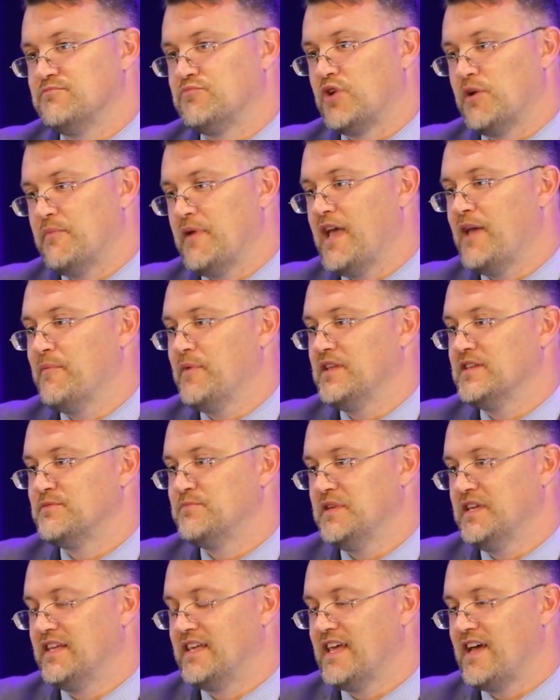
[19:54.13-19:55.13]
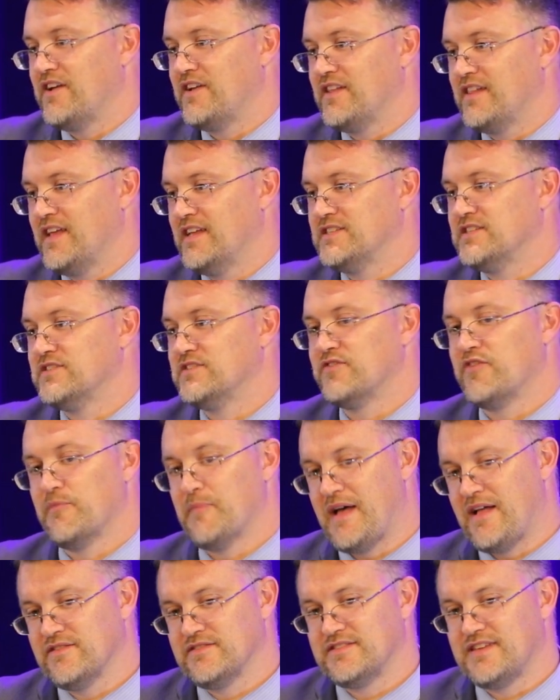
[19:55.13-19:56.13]
prepayment speed calculations
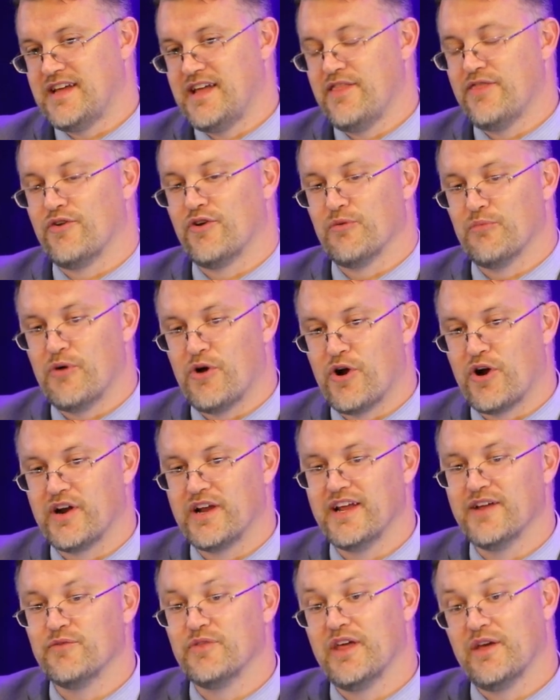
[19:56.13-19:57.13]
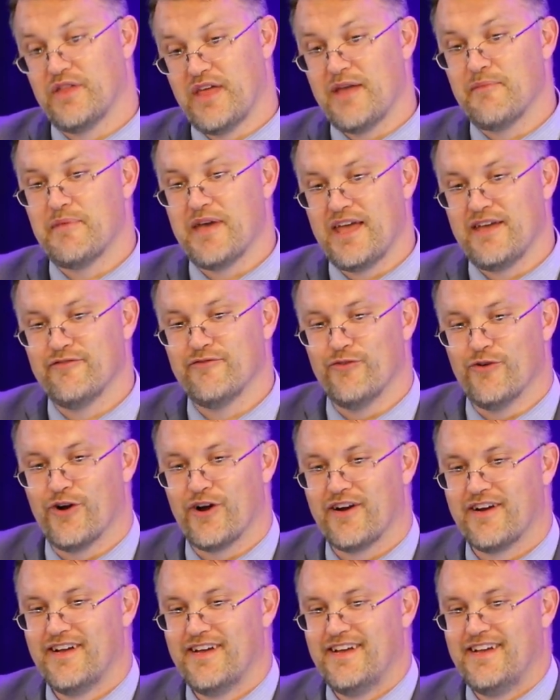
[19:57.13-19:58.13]
from outside third party that they pay
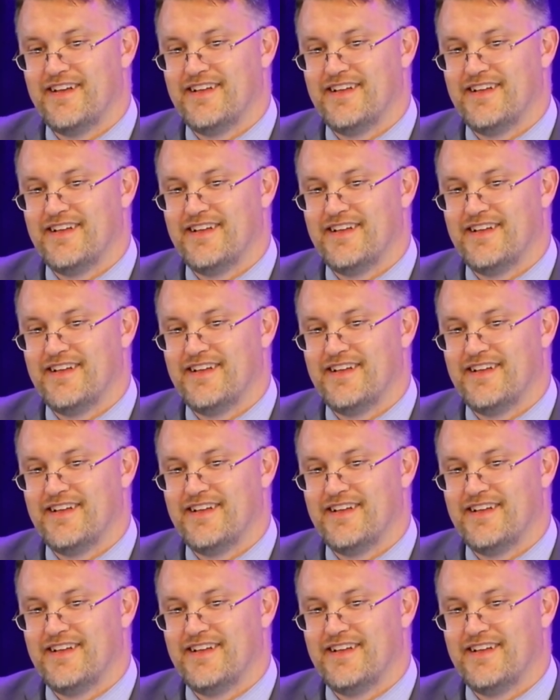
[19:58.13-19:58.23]
for.